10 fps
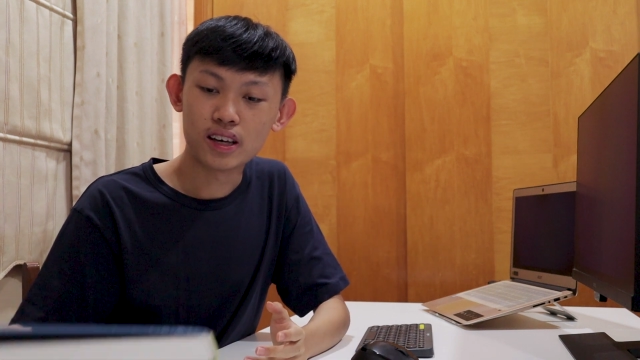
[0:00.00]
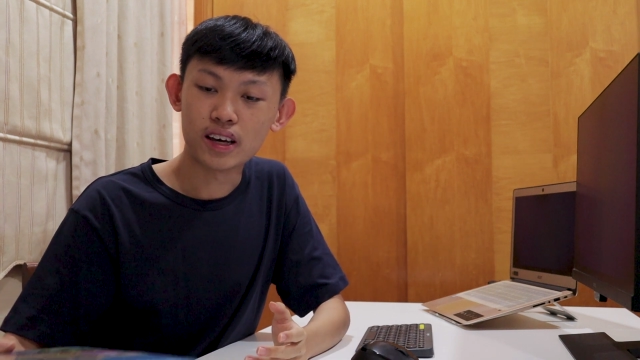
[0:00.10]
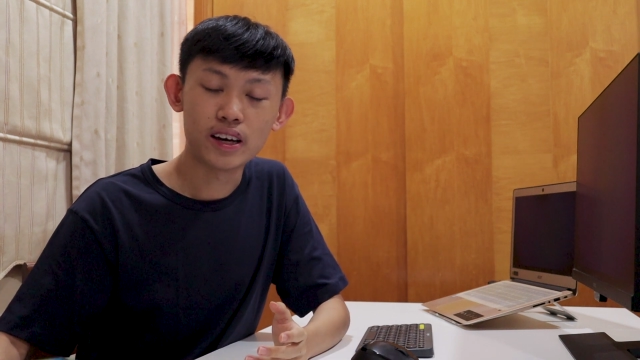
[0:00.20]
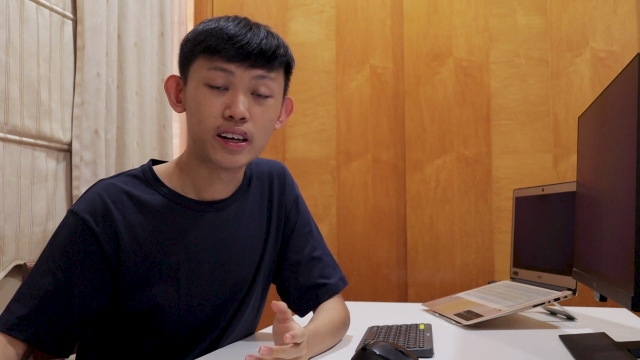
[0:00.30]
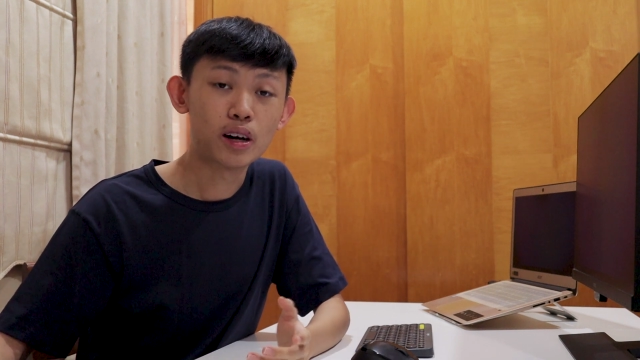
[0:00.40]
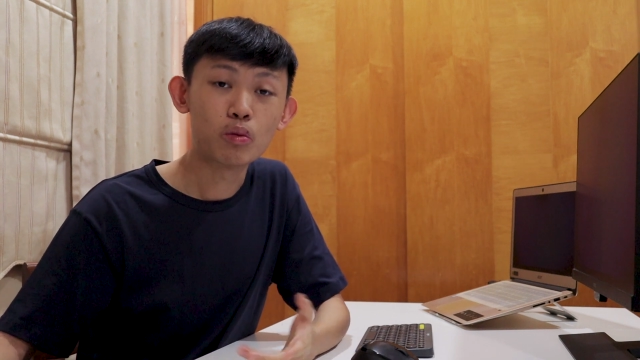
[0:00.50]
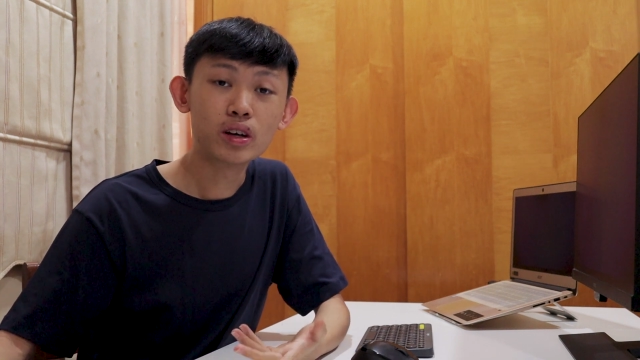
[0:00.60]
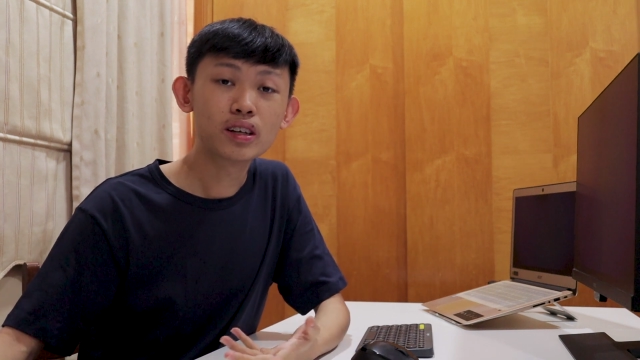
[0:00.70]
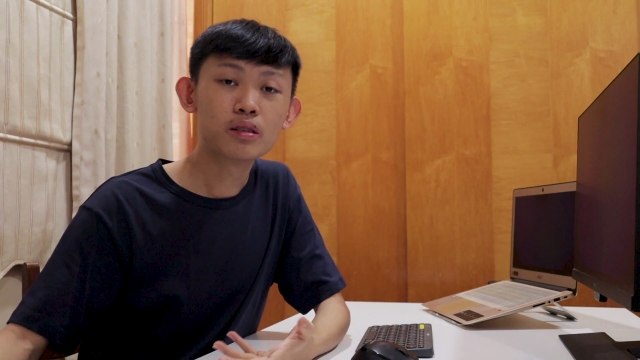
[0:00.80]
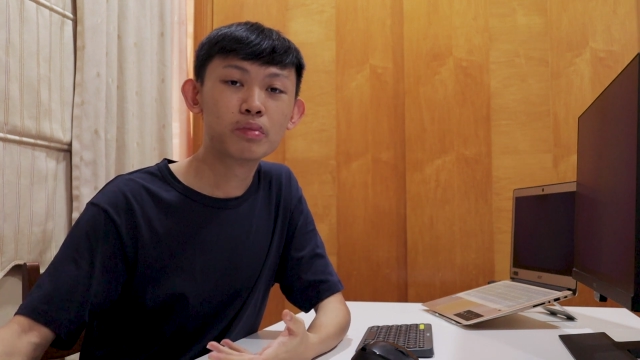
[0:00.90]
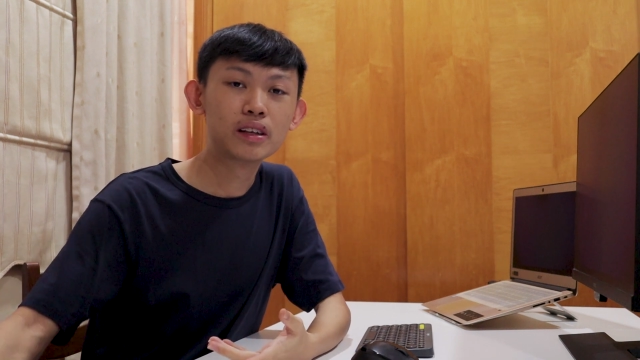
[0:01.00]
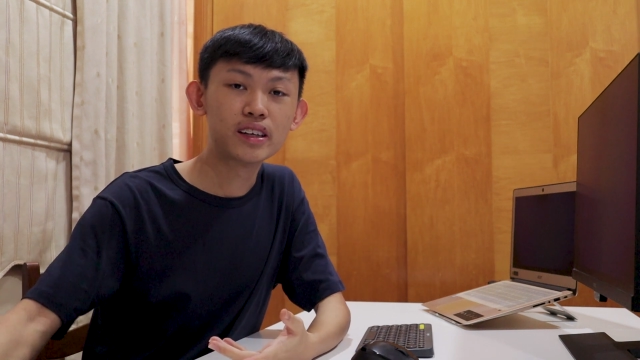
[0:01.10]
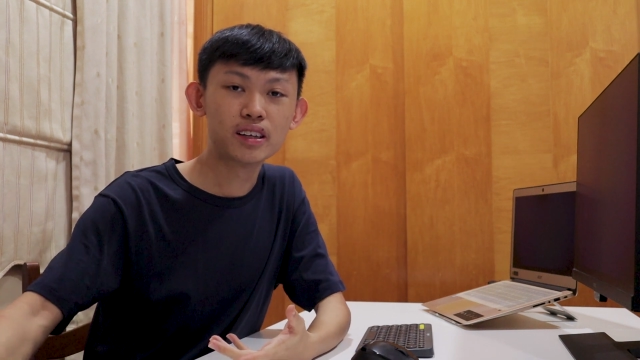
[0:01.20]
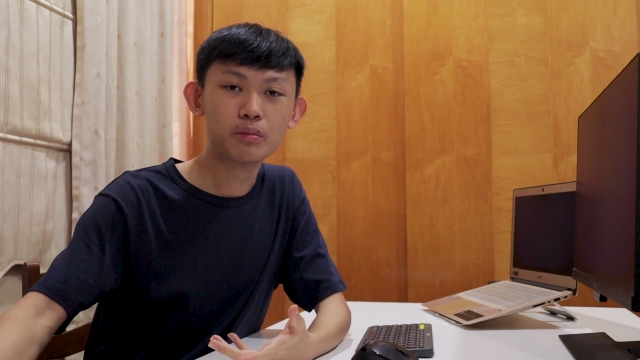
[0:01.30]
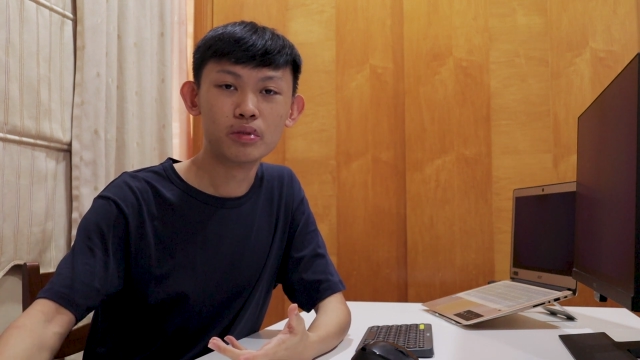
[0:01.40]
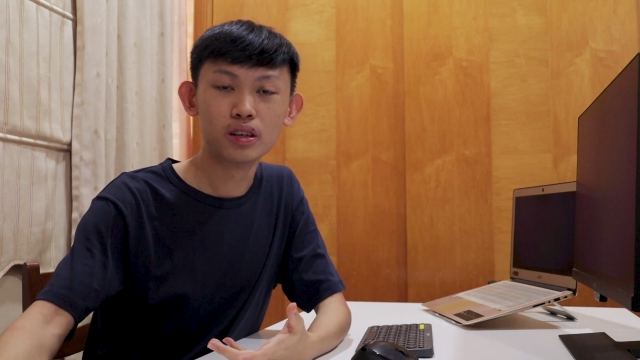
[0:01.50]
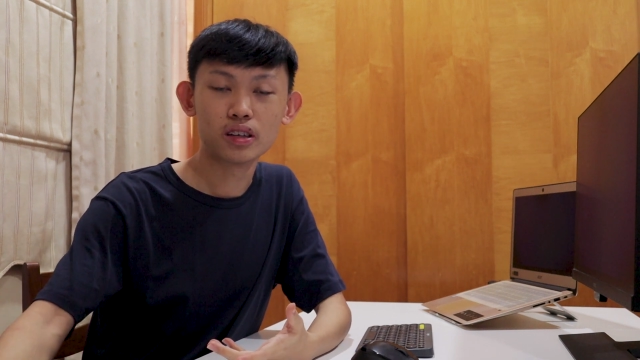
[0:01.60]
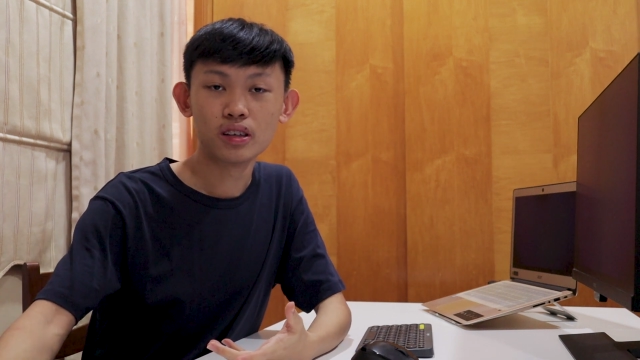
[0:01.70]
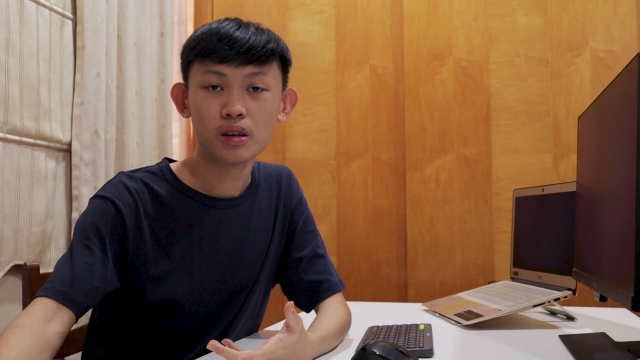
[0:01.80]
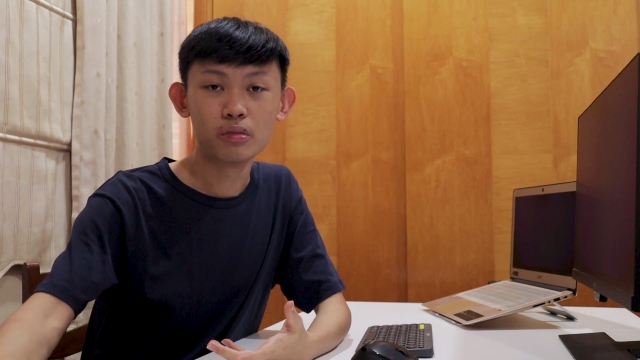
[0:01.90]
And I want to complete the
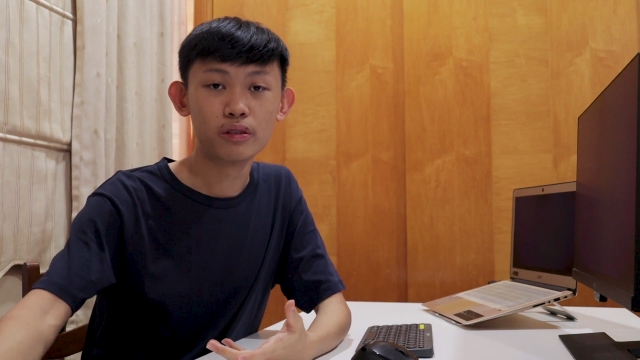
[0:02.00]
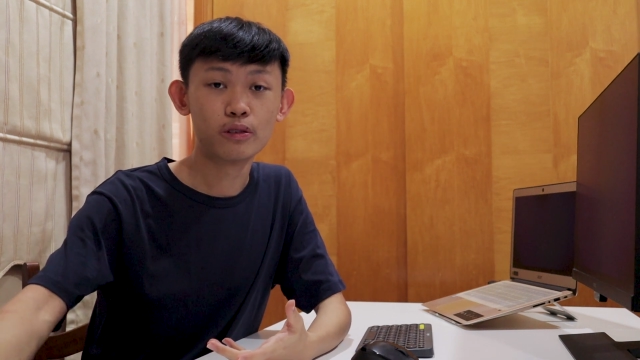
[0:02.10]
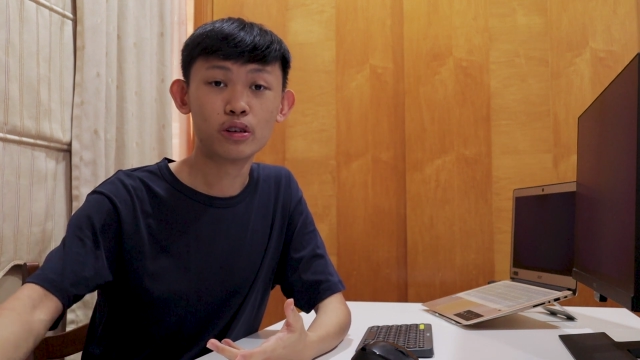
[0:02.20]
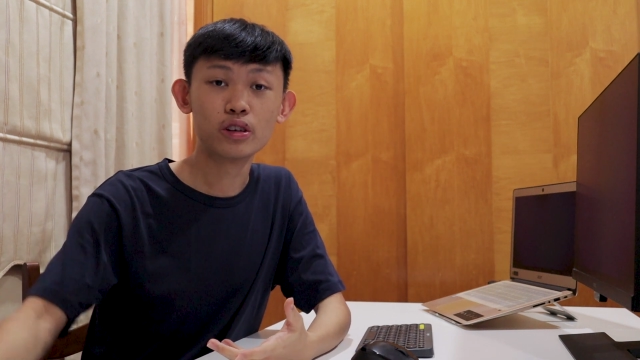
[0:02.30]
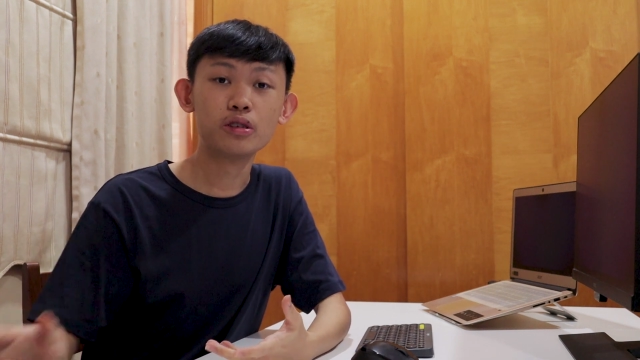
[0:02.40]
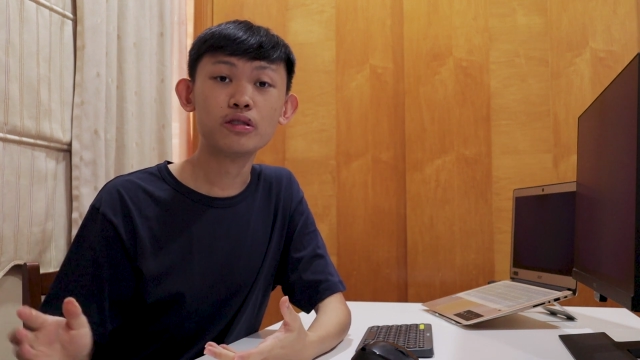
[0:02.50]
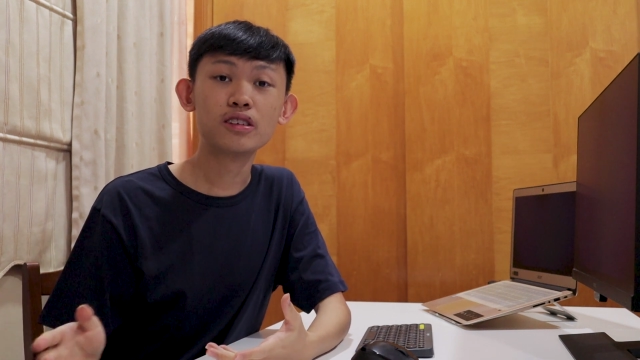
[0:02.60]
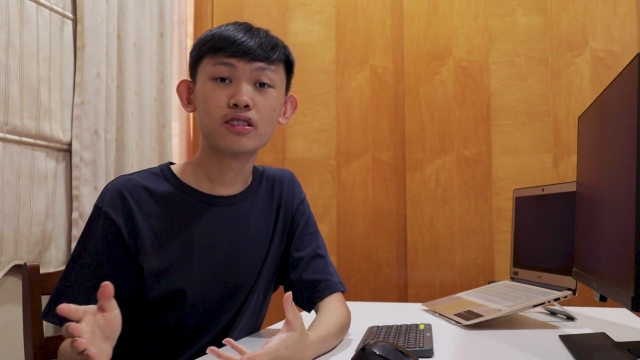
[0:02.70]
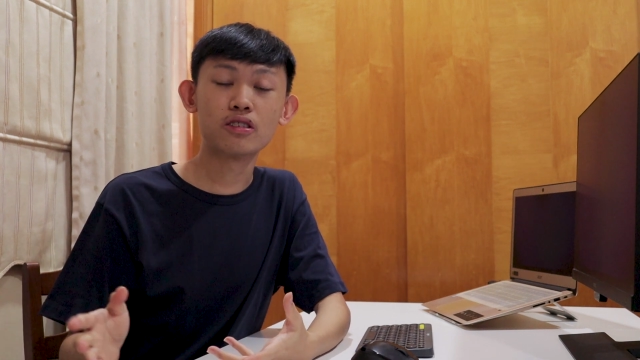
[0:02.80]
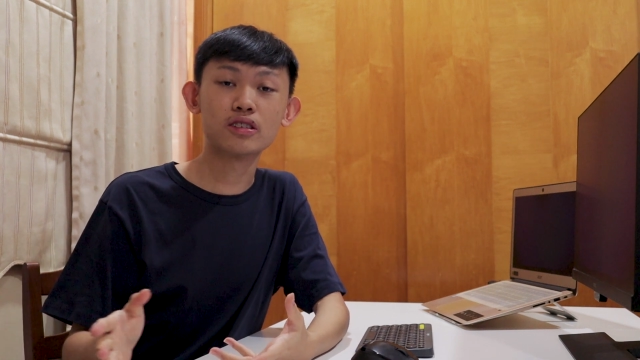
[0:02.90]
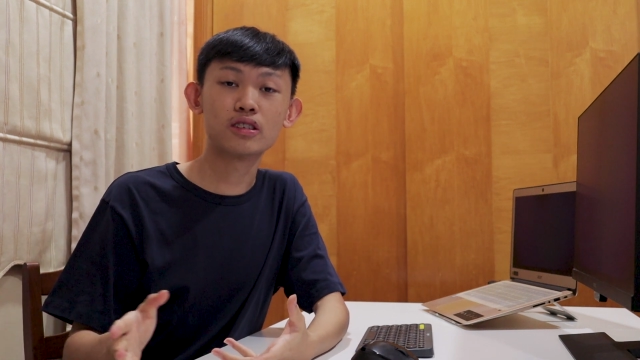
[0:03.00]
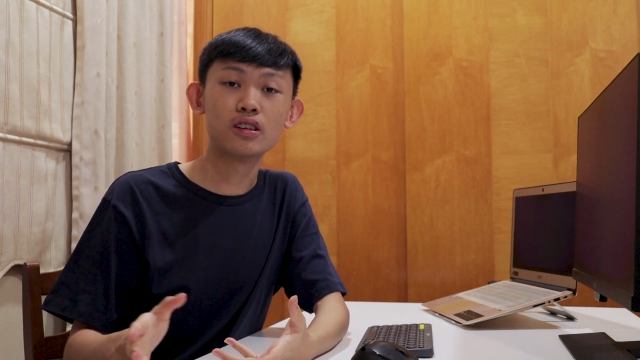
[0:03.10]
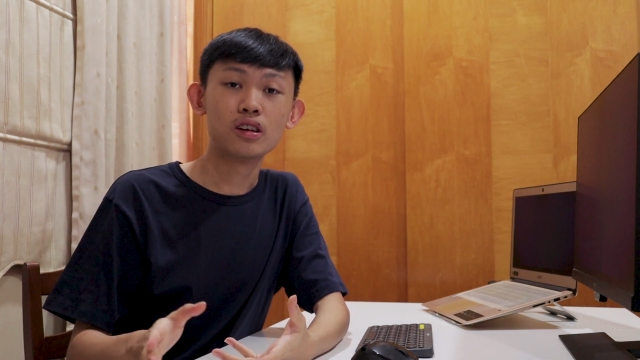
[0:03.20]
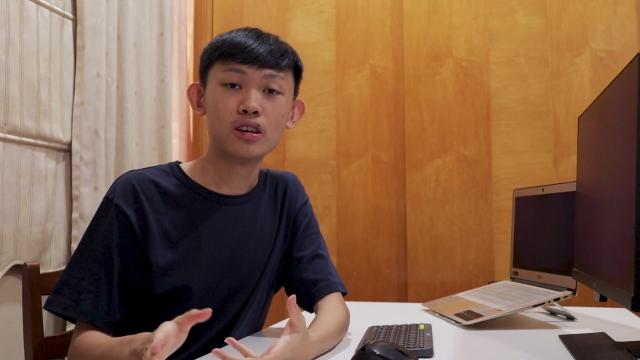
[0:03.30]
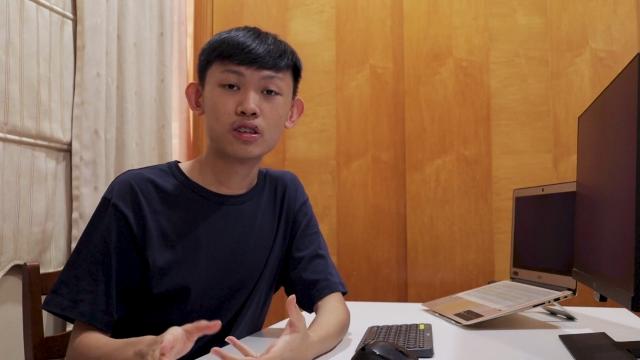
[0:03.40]
book before uni starts,